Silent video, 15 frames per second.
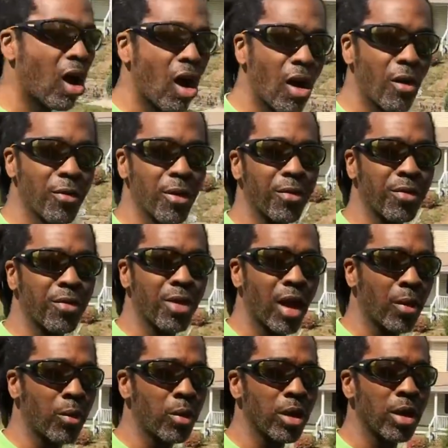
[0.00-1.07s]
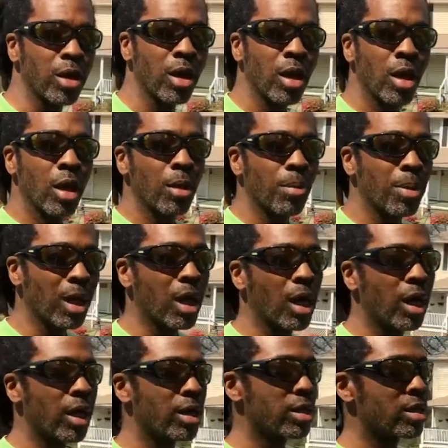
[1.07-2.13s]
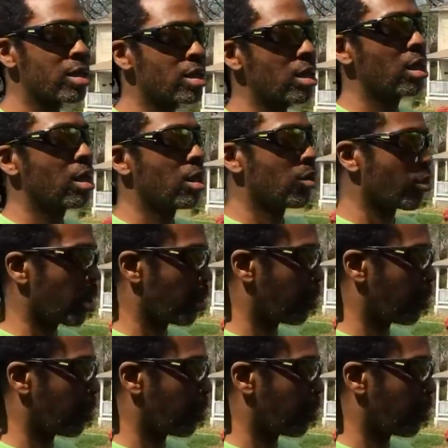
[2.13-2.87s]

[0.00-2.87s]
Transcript: off of that wood because we're